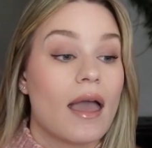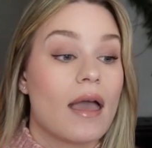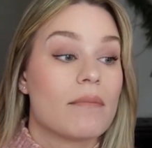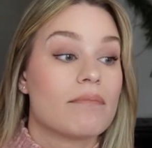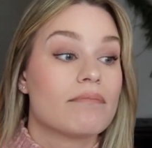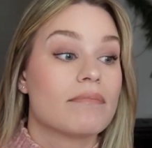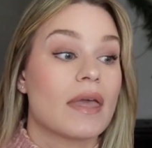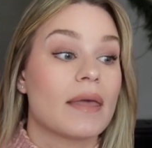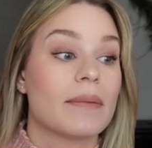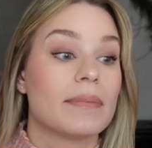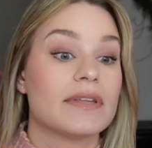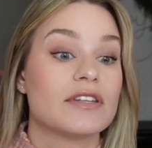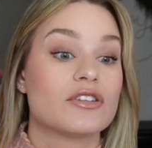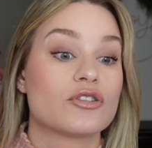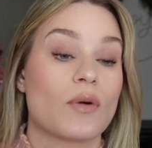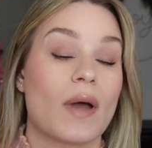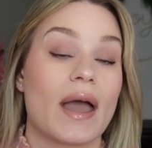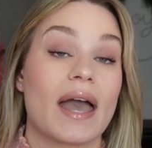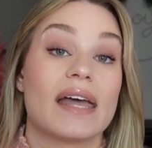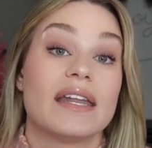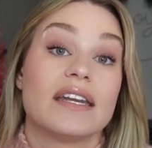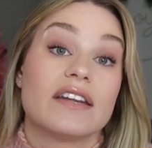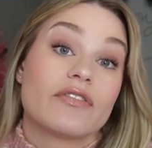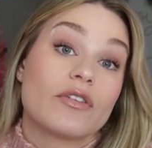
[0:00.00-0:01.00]
maybe
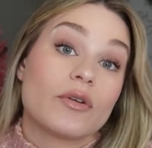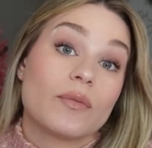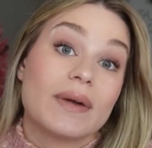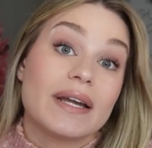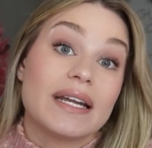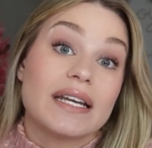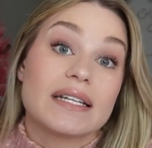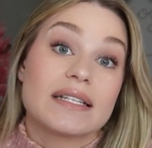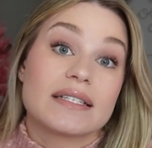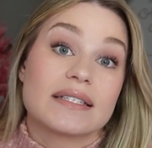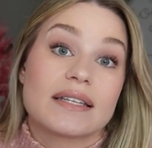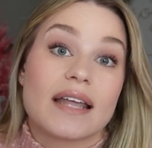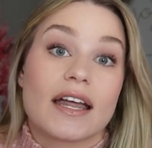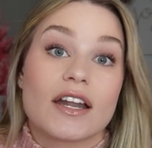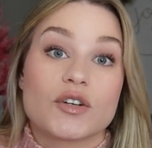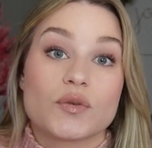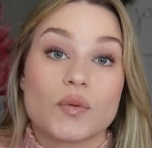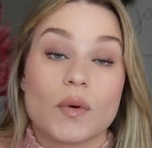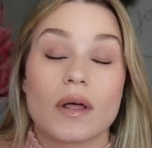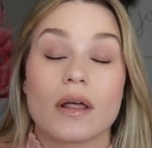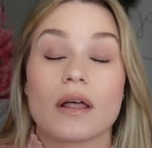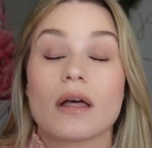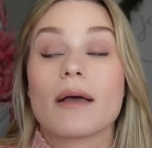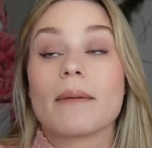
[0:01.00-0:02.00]
try a different reading
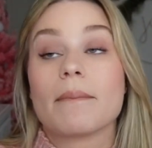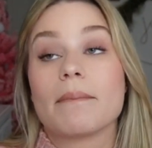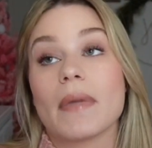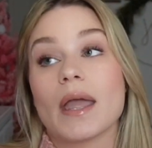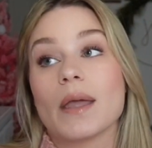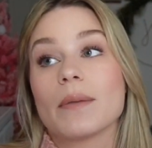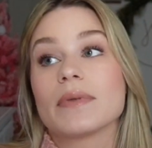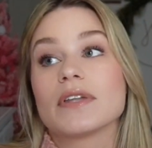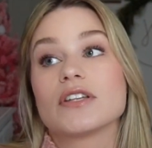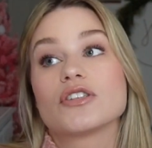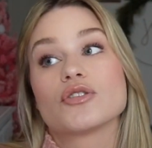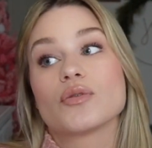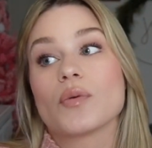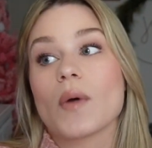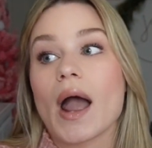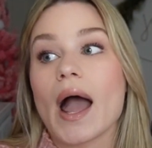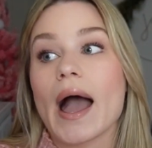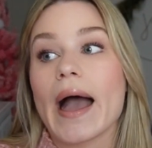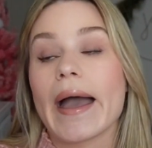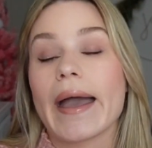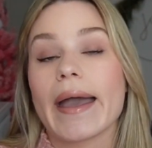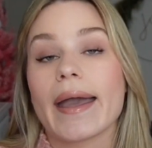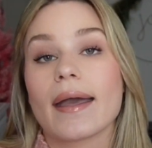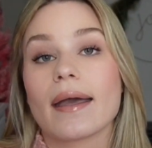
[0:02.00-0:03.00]
schedule, maybe
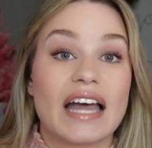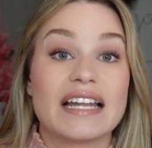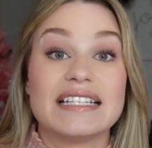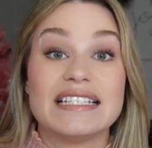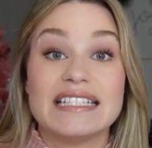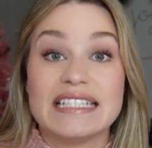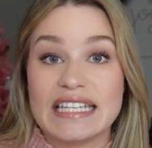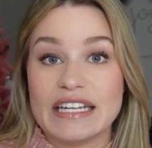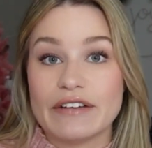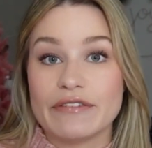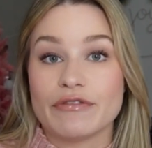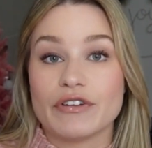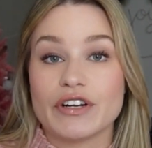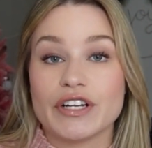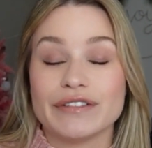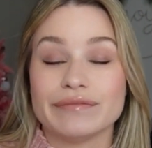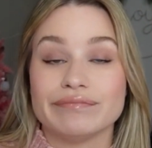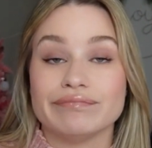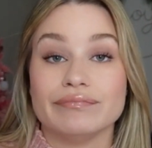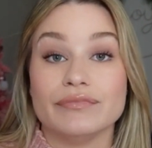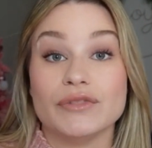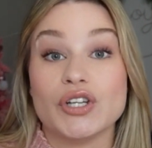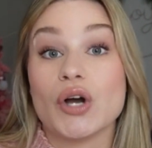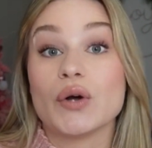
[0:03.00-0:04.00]
try a different
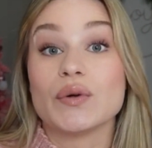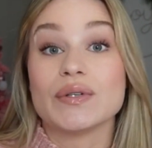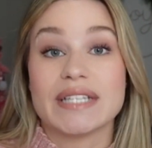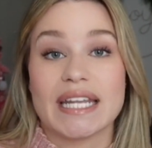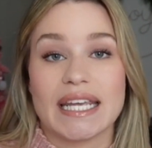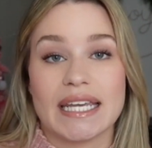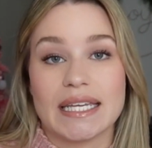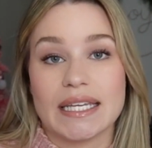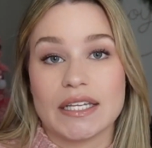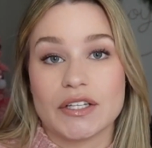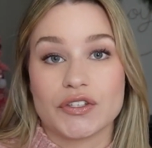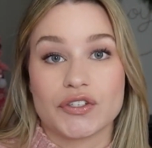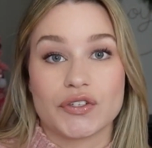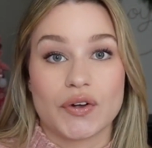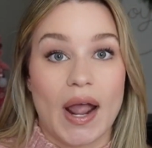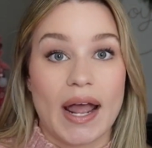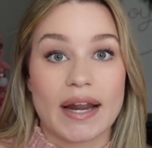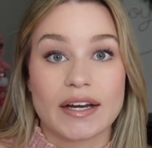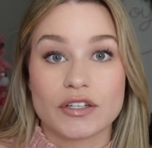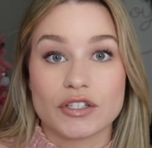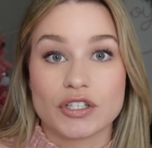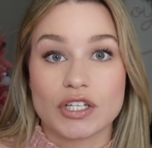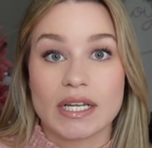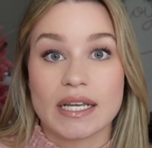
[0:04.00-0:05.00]
note-taking
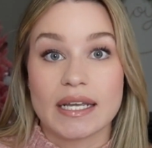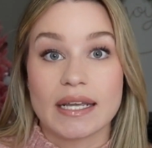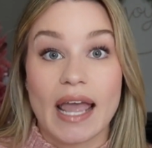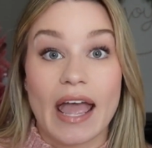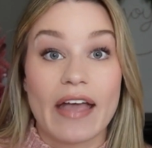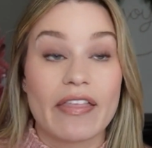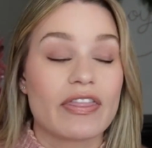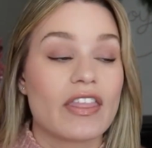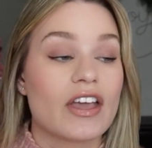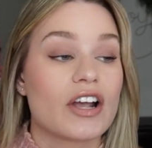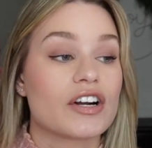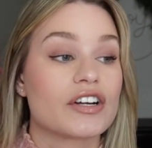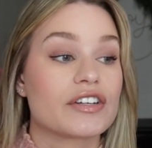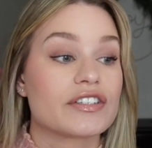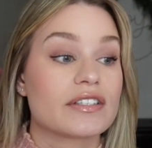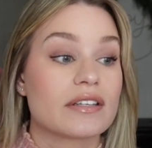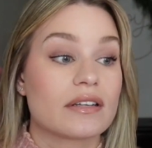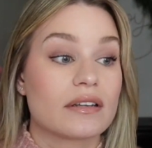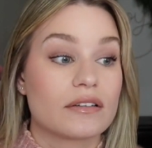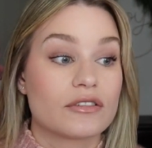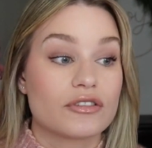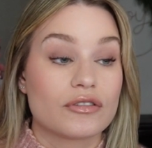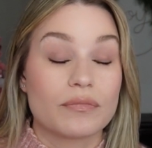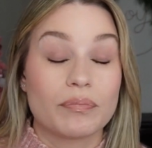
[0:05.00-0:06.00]
strategy. And there's
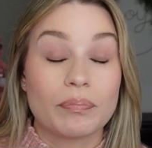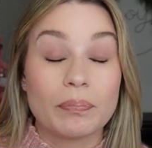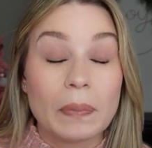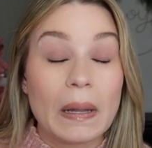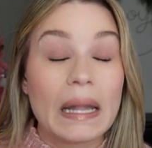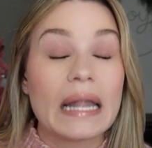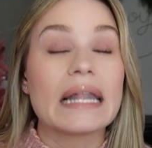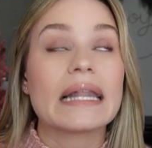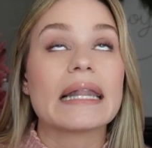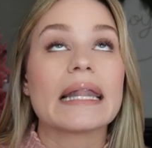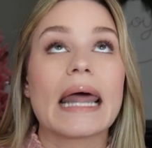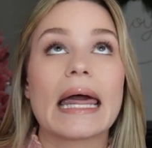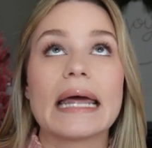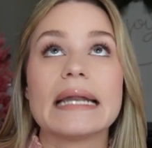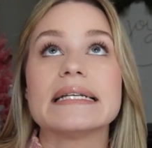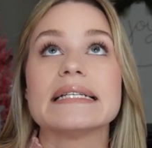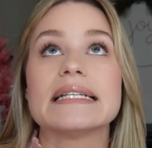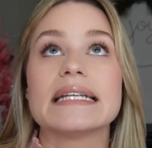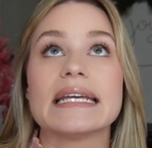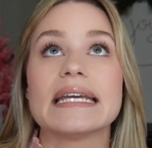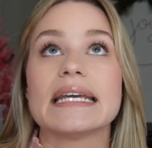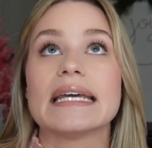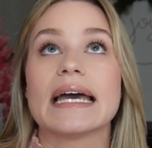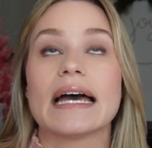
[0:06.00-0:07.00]

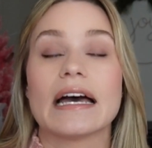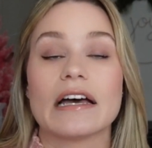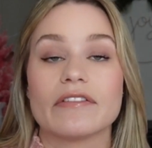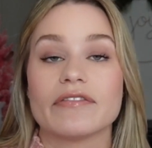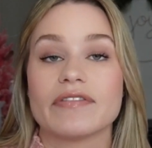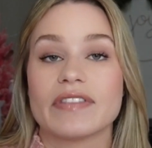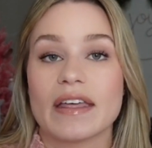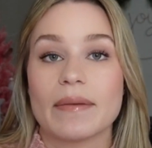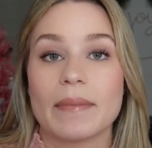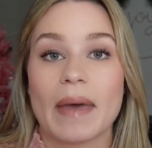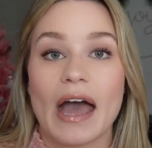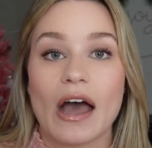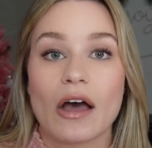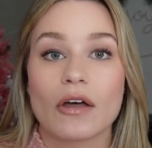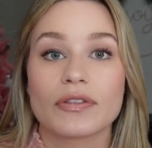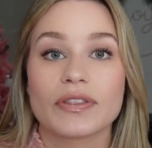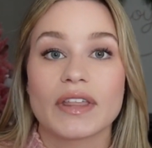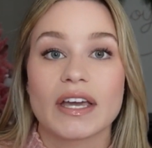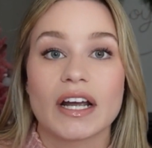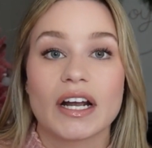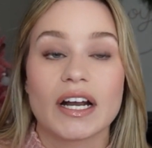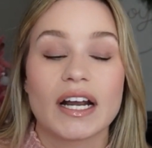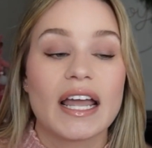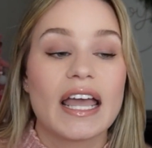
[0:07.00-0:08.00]
plenty of them out
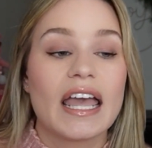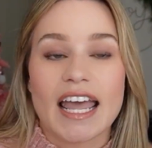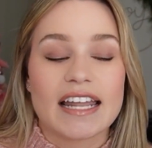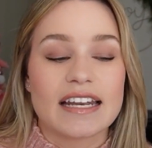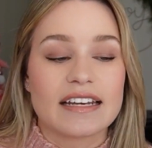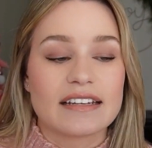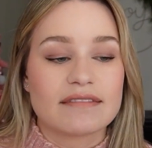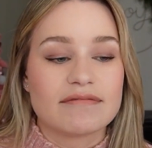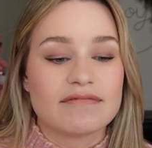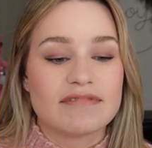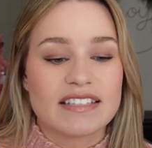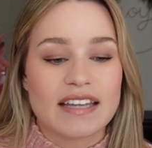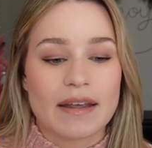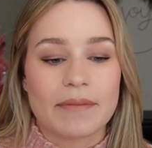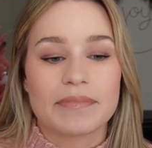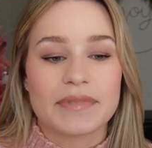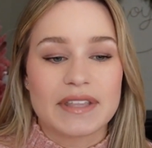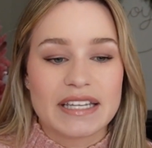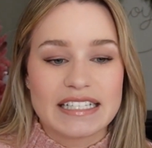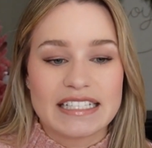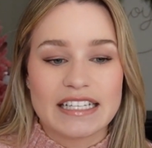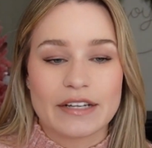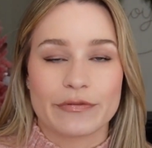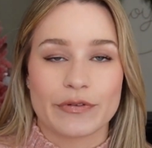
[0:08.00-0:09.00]
there, and
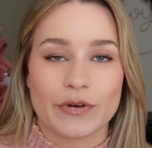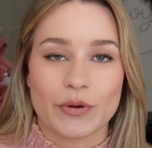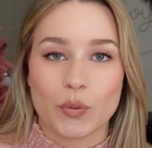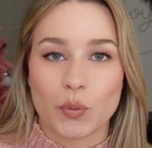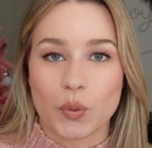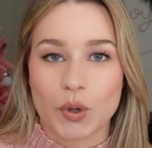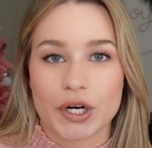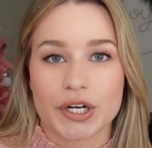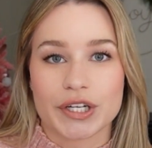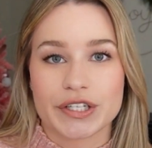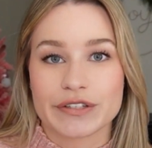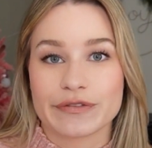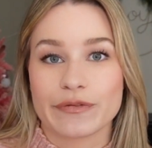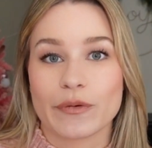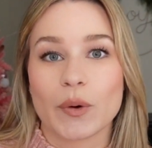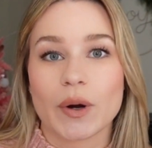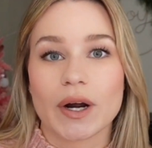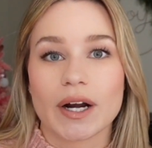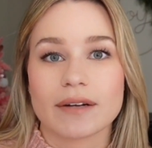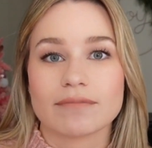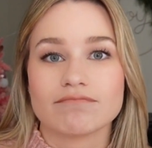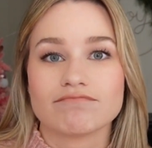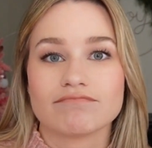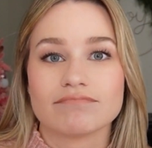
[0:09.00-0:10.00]
something different works
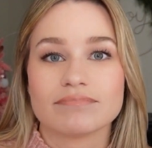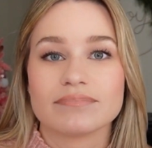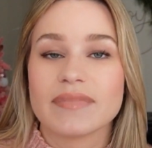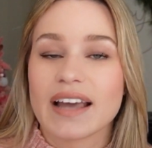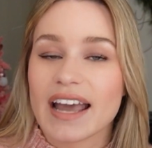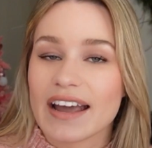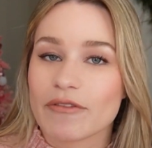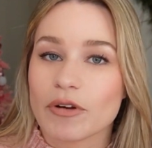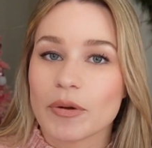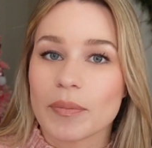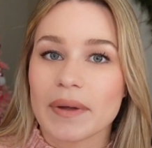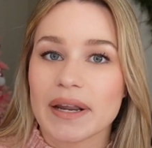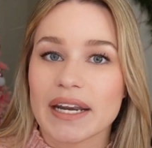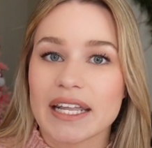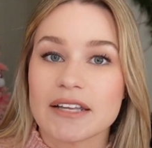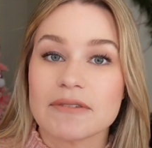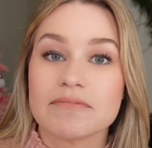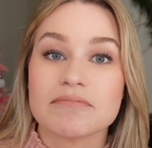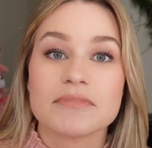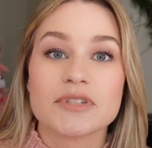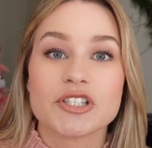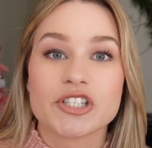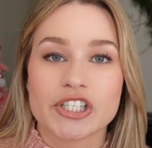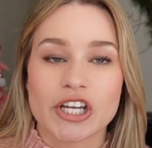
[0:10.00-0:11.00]
for everybody.
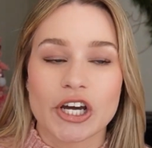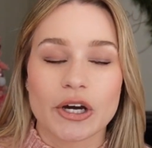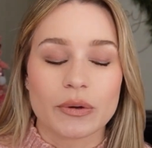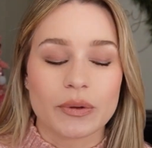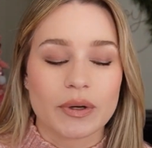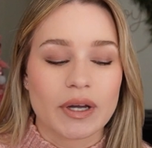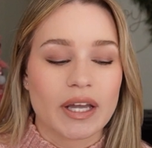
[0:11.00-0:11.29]
So,